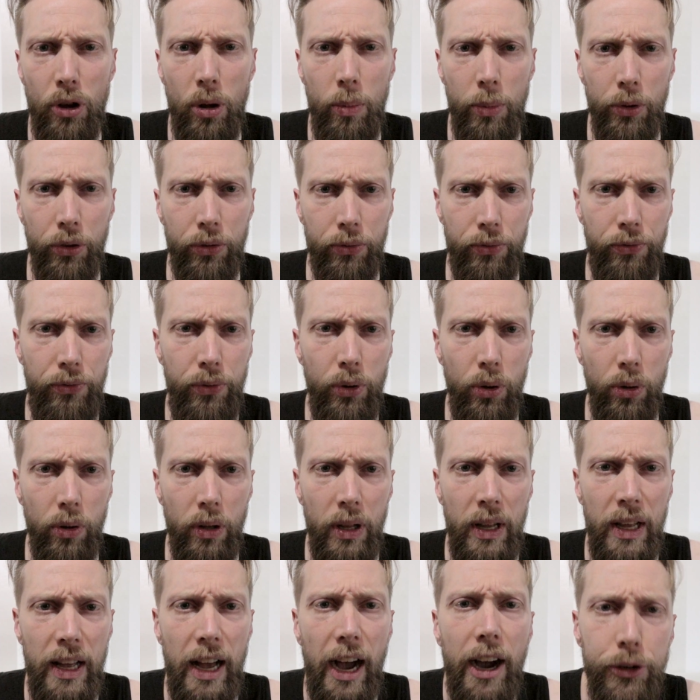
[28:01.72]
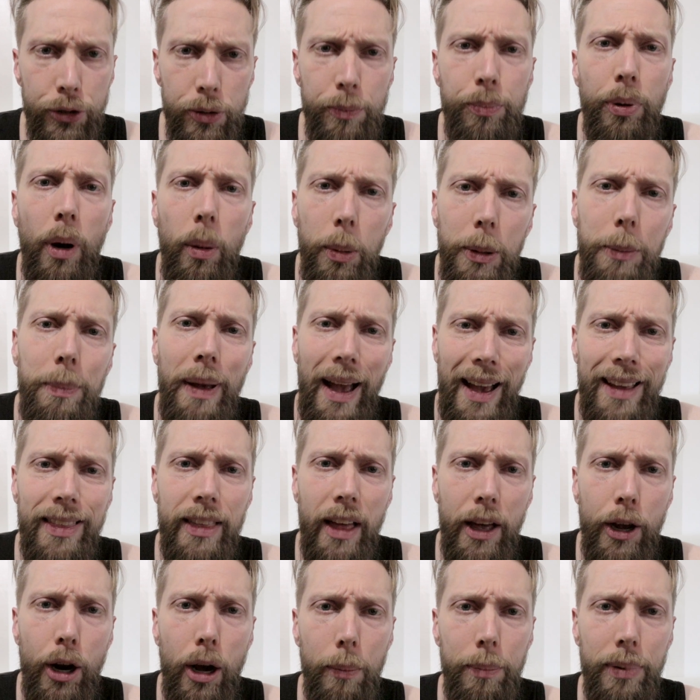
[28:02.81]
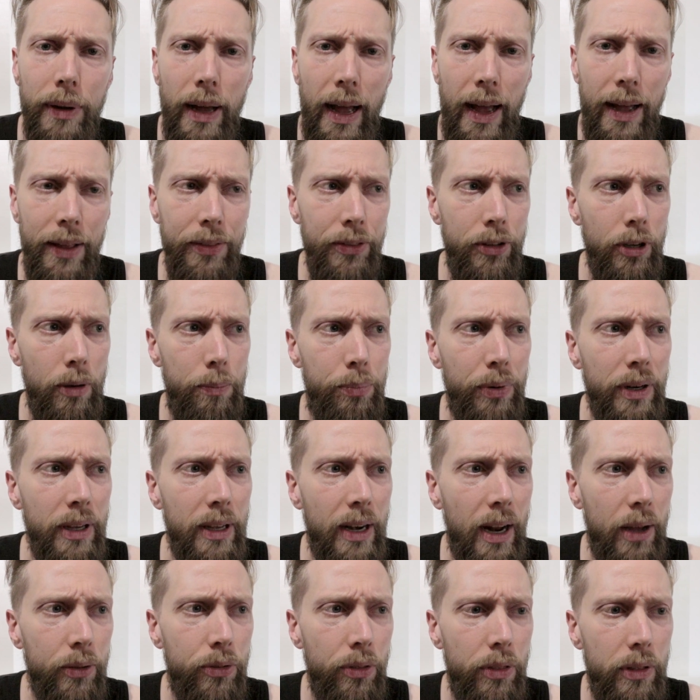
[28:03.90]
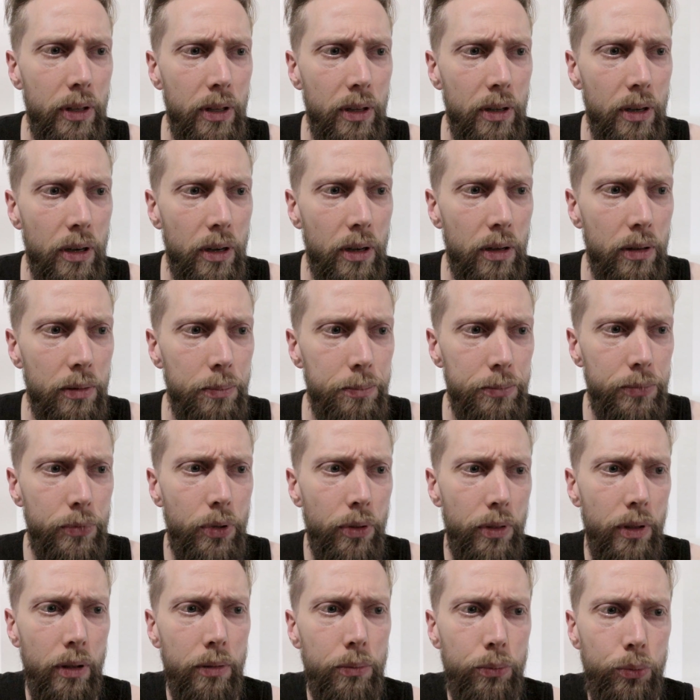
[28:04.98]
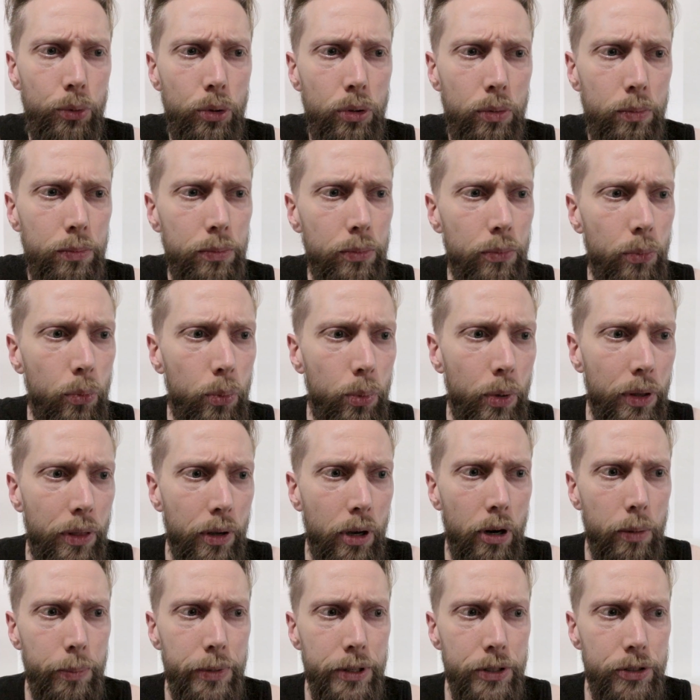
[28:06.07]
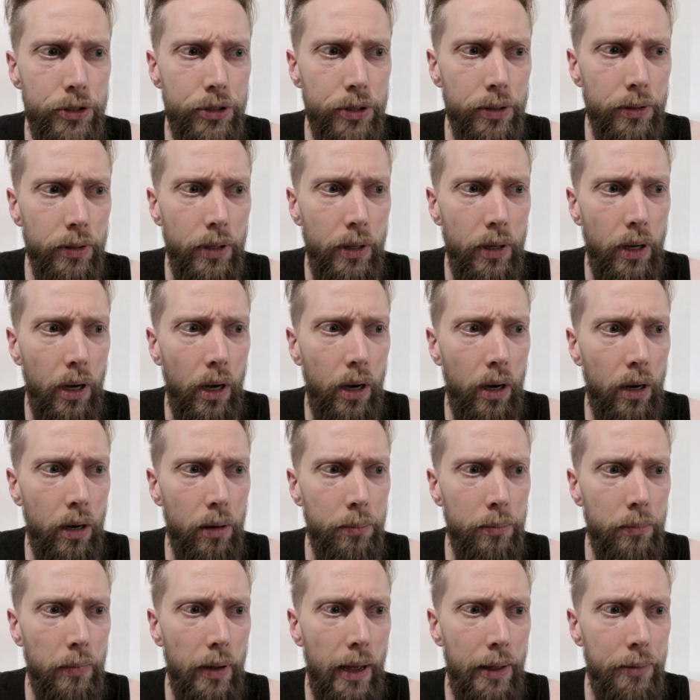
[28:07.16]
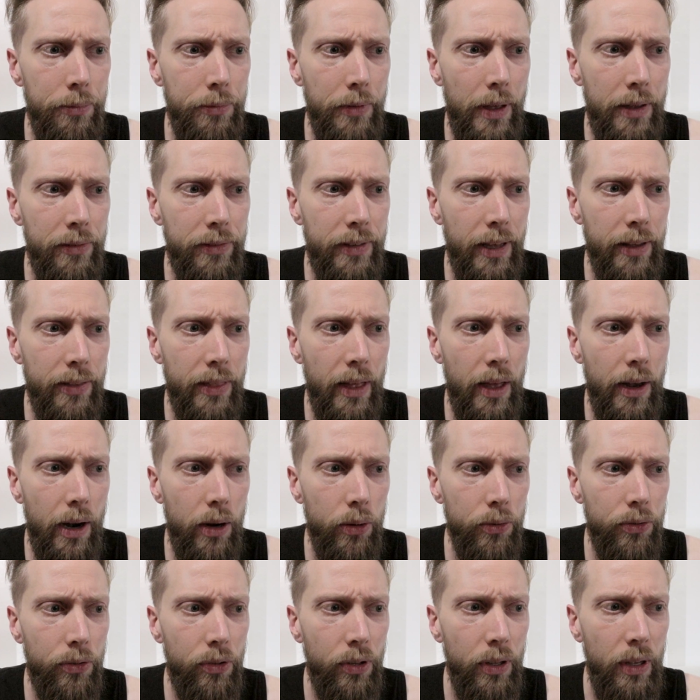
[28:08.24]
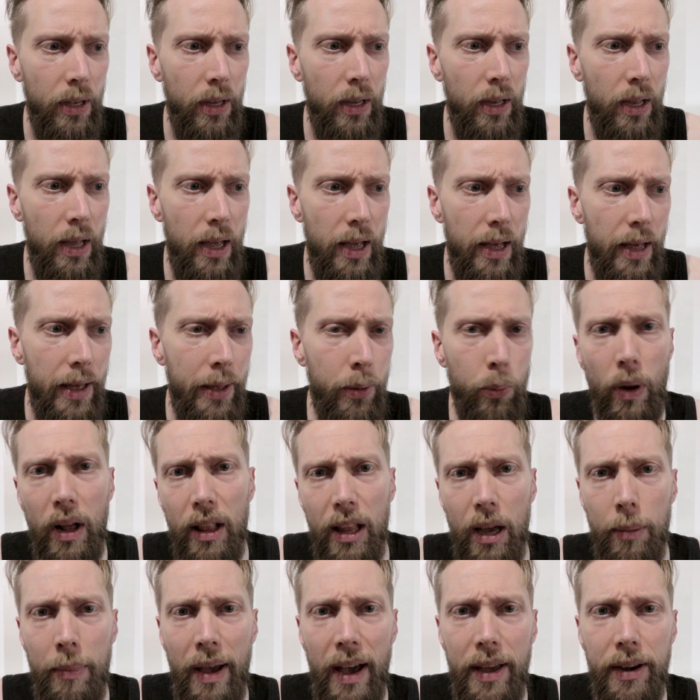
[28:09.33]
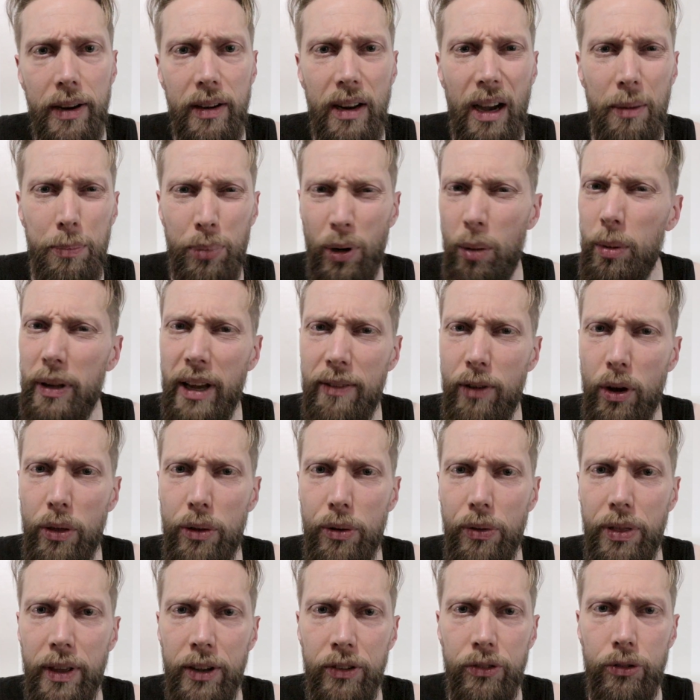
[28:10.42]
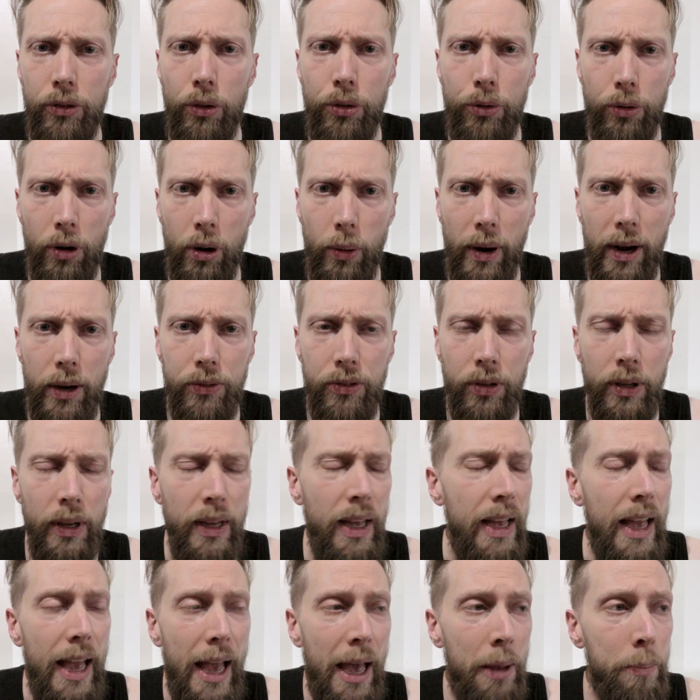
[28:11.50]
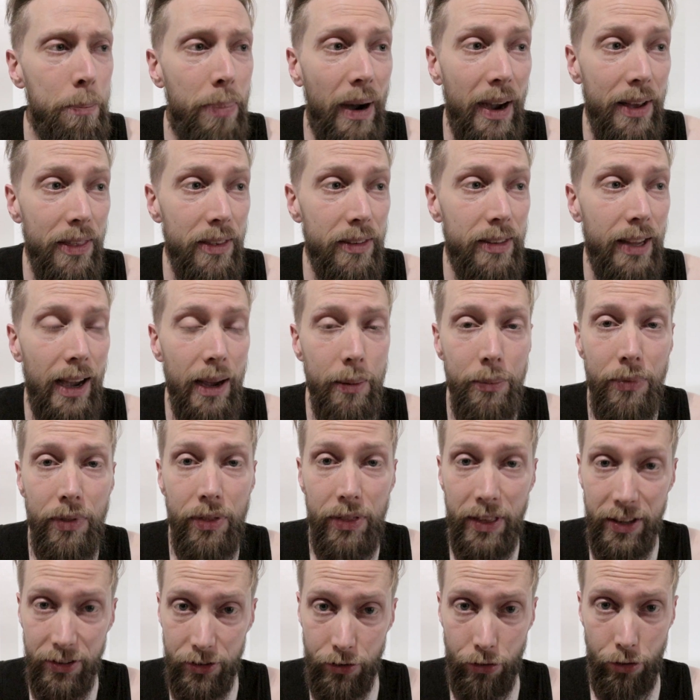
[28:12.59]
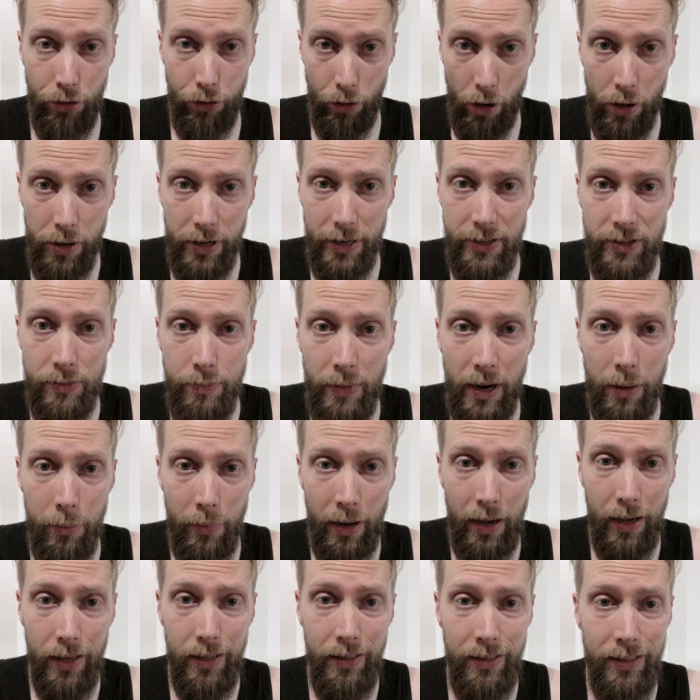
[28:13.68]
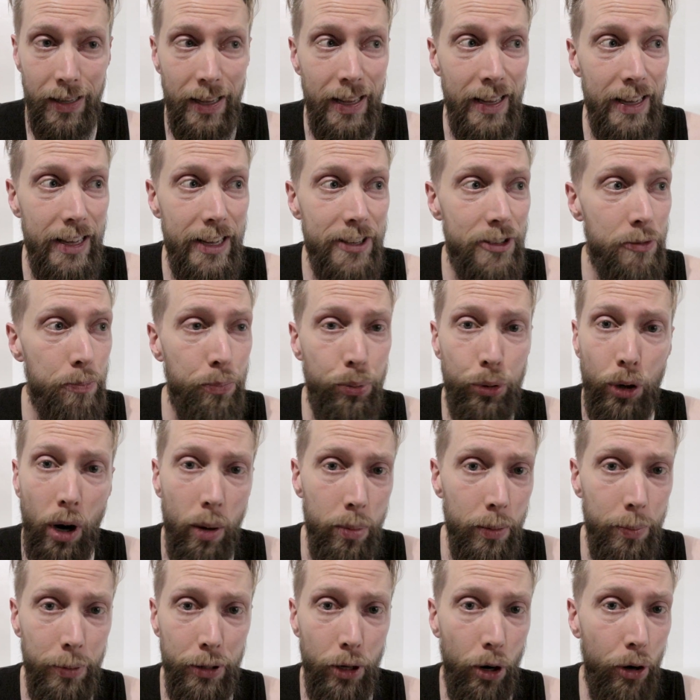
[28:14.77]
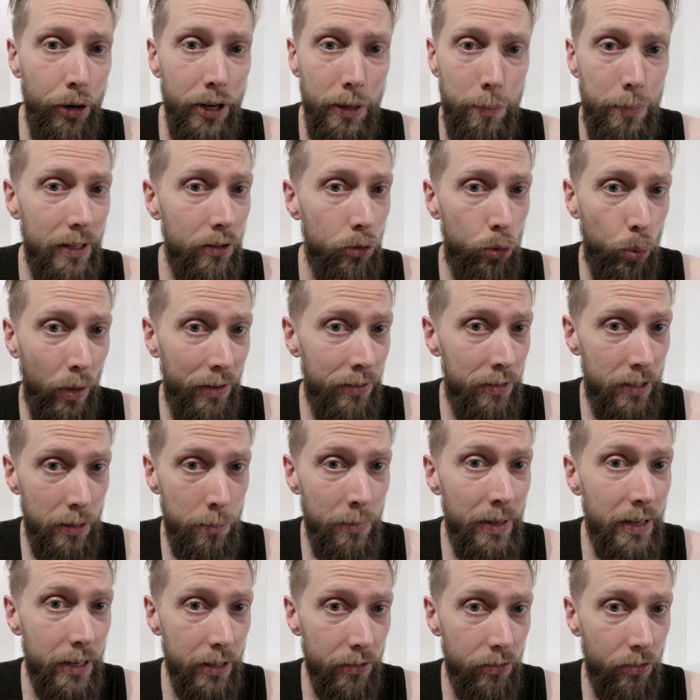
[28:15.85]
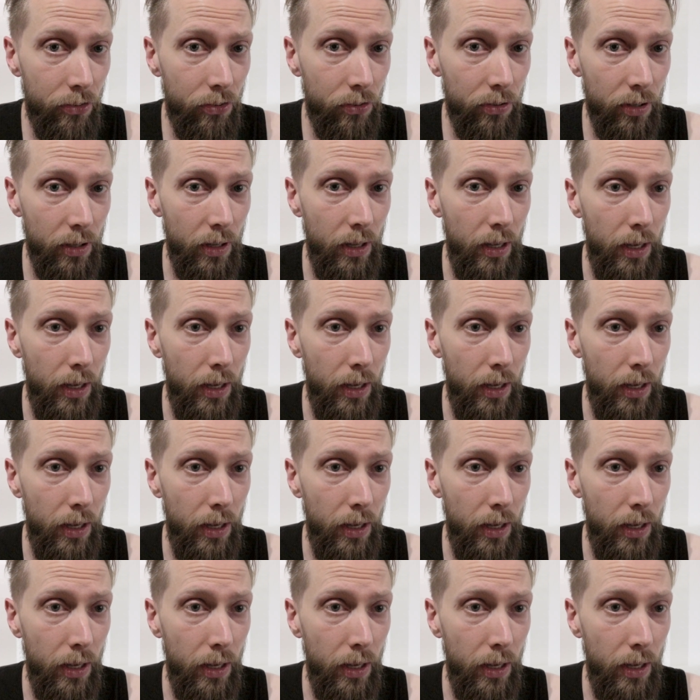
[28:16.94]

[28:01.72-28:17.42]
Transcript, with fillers: almost full. I should probably pack that up and uh, bring it out to the, uh, to the room with the garbage um, and, and take that out. And while I'm at it, I probably have other things to throw out. And by the time this thought hits my mind, it's probably already been 20 minutes